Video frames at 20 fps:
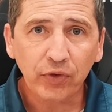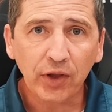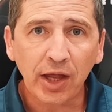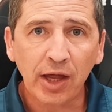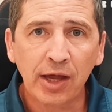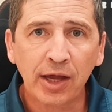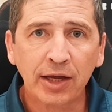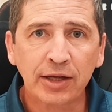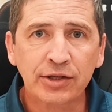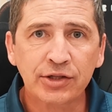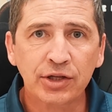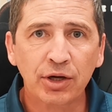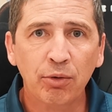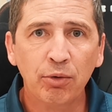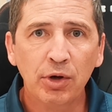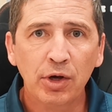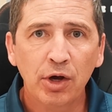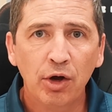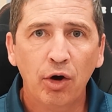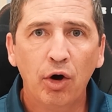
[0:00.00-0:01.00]
And
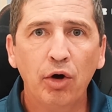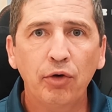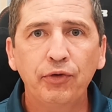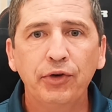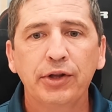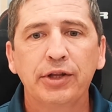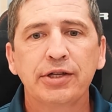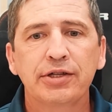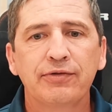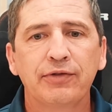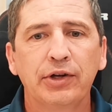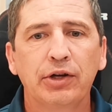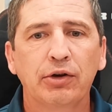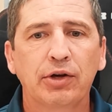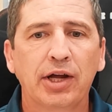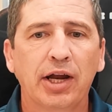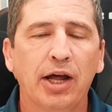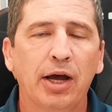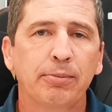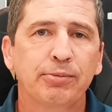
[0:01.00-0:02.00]
so hopefully this
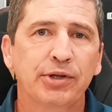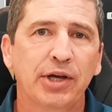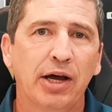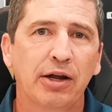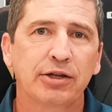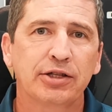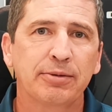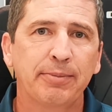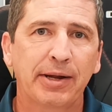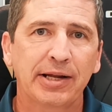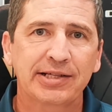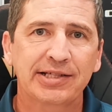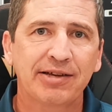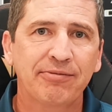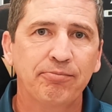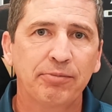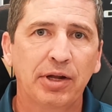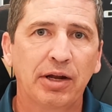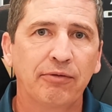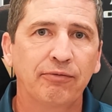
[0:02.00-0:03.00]
video kind of helps you out. It's about a
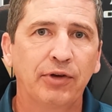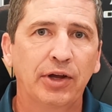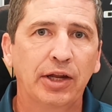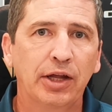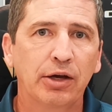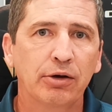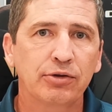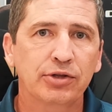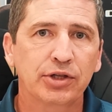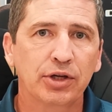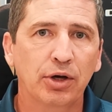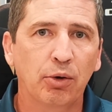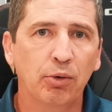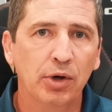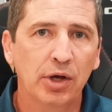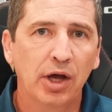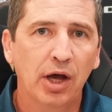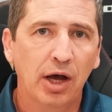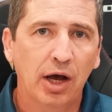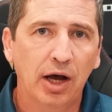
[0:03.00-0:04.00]
7-minute video, so
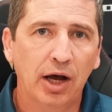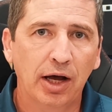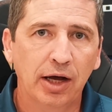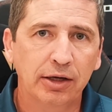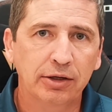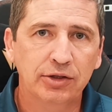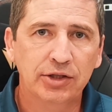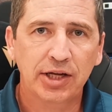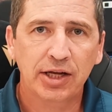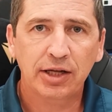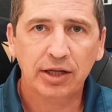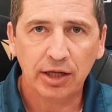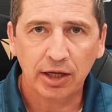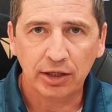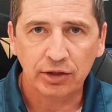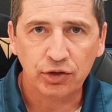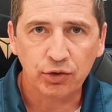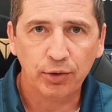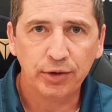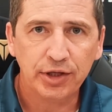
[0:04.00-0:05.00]

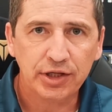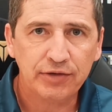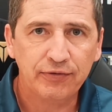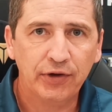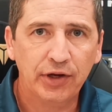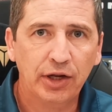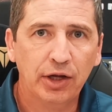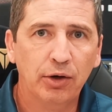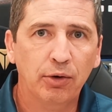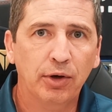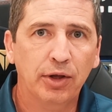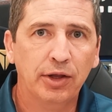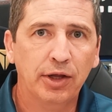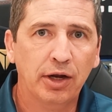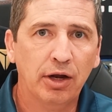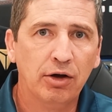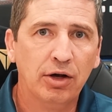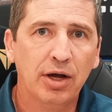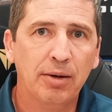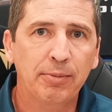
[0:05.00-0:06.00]
enjoy this video, and
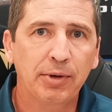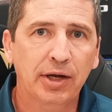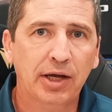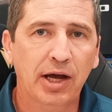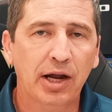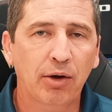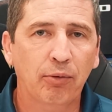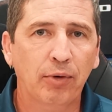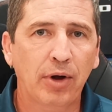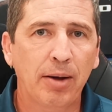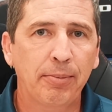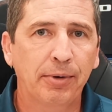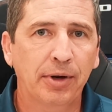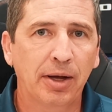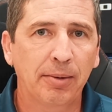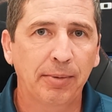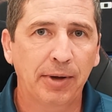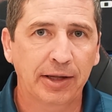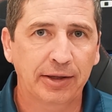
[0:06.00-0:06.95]
then I'll come and kind of wrap it up at